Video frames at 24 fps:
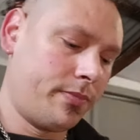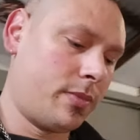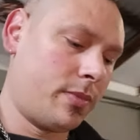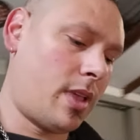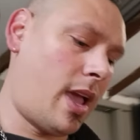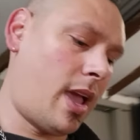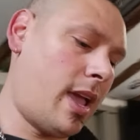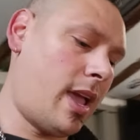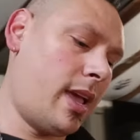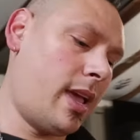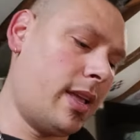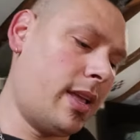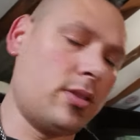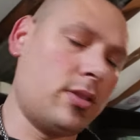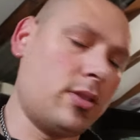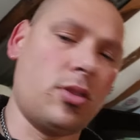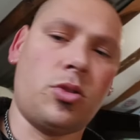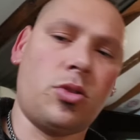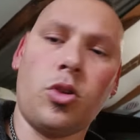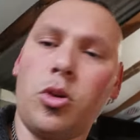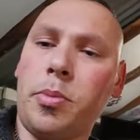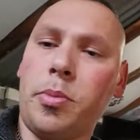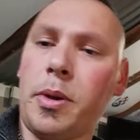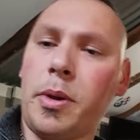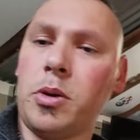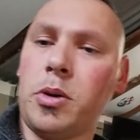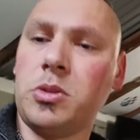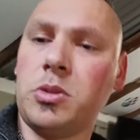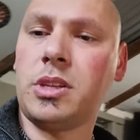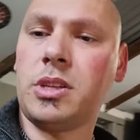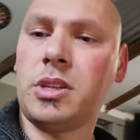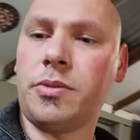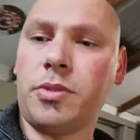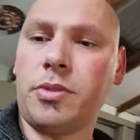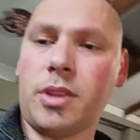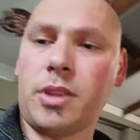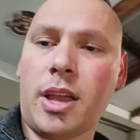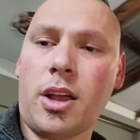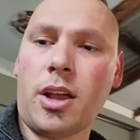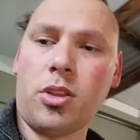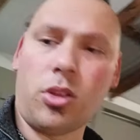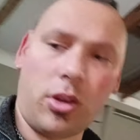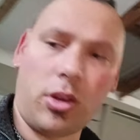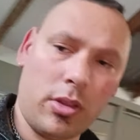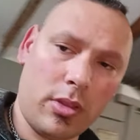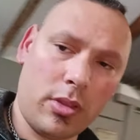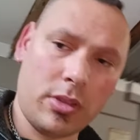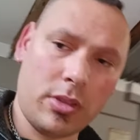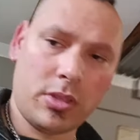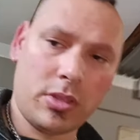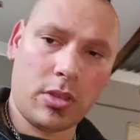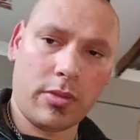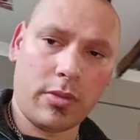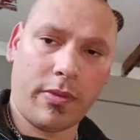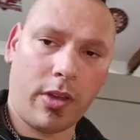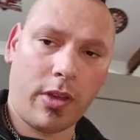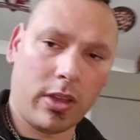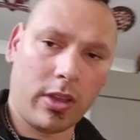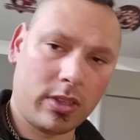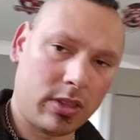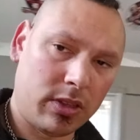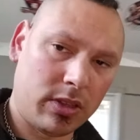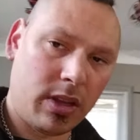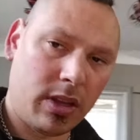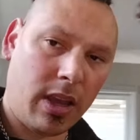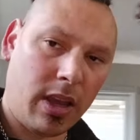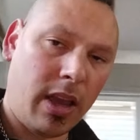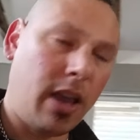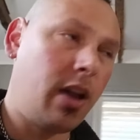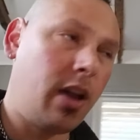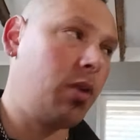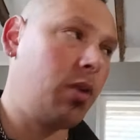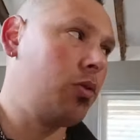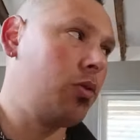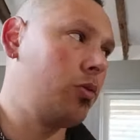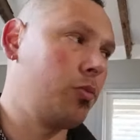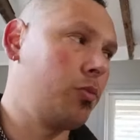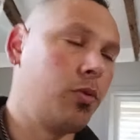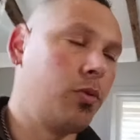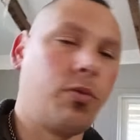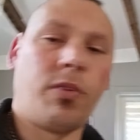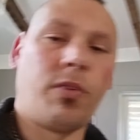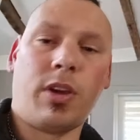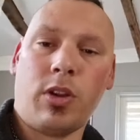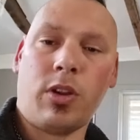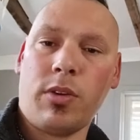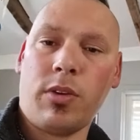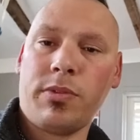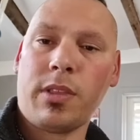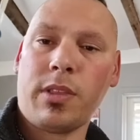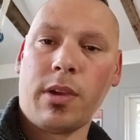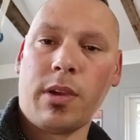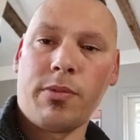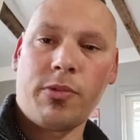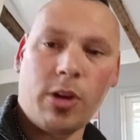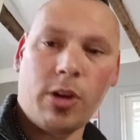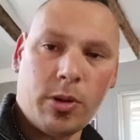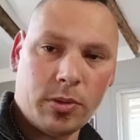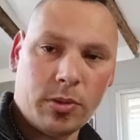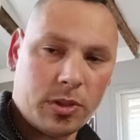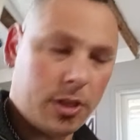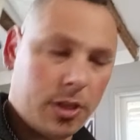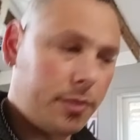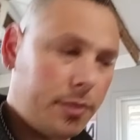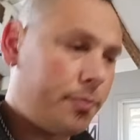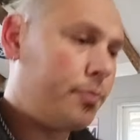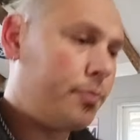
And the doorbell and stuff like that, a lot of the devices here will run off that frequency.